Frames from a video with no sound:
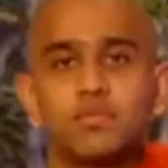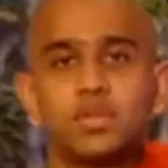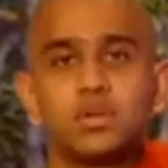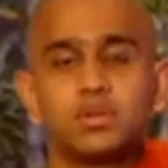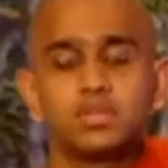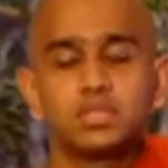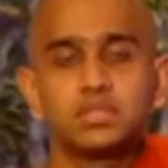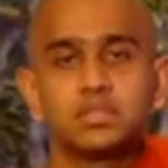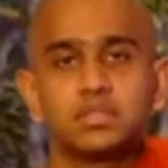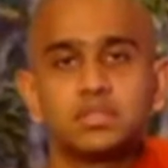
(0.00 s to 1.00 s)
we don't
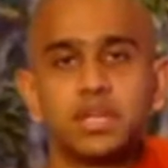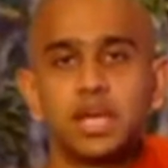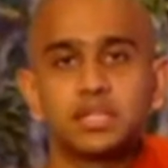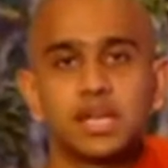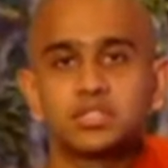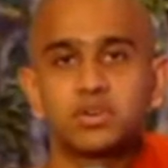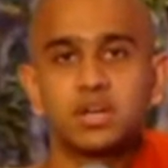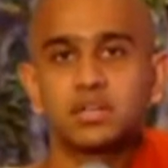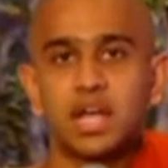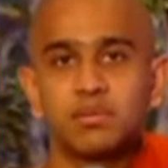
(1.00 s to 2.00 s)
take
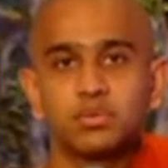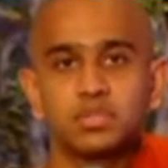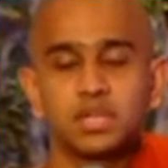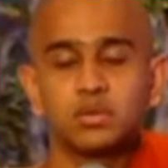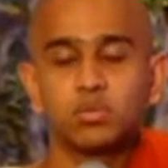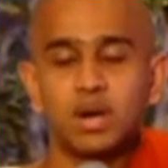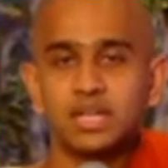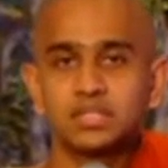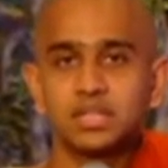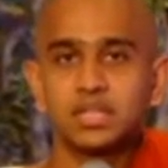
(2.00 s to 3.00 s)
extra time to think
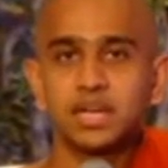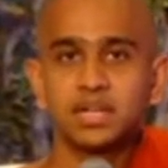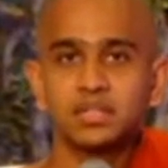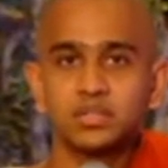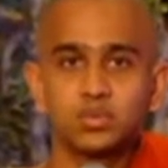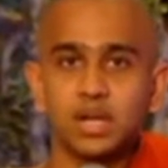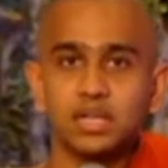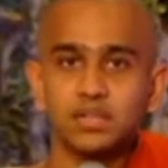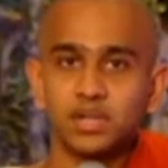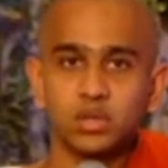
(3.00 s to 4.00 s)
wisely and to
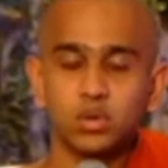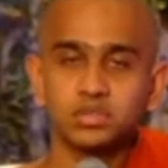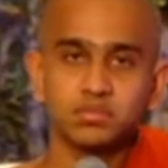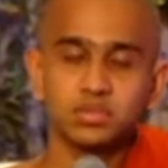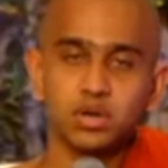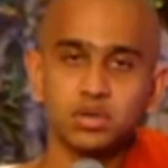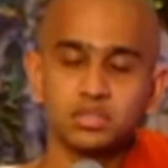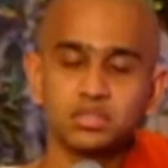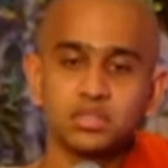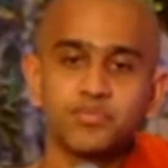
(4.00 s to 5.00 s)
cultivate wholesome
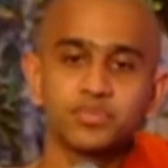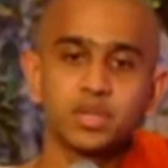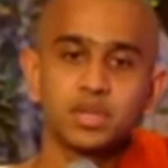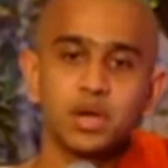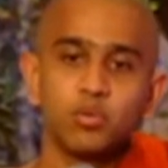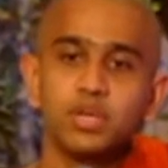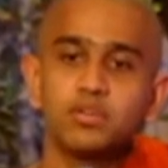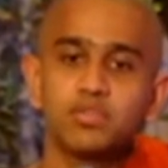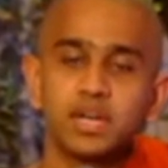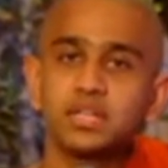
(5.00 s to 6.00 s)
thoughts. Now we
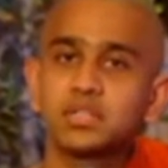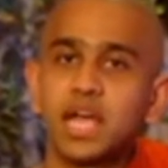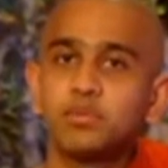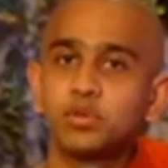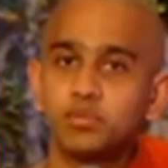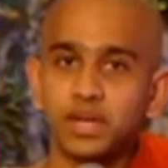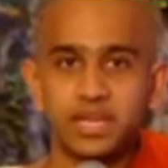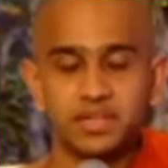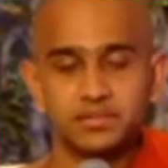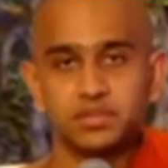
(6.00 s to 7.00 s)
find time to
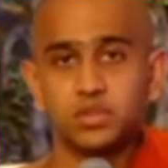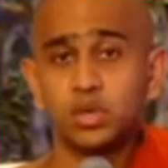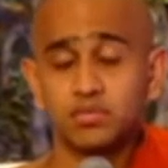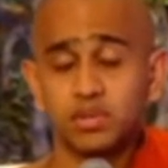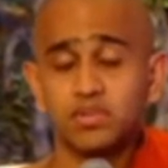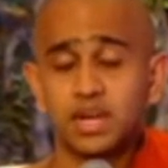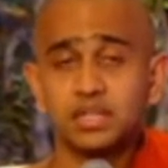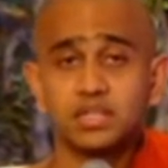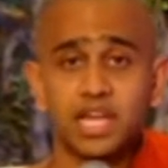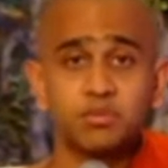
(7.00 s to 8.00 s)
play. Don't we
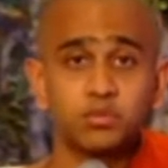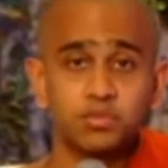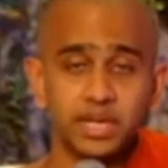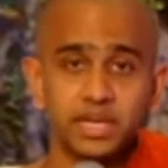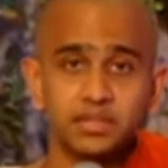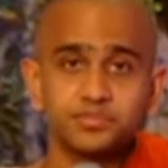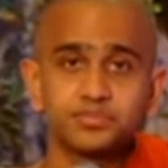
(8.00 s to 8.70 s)
find time to play?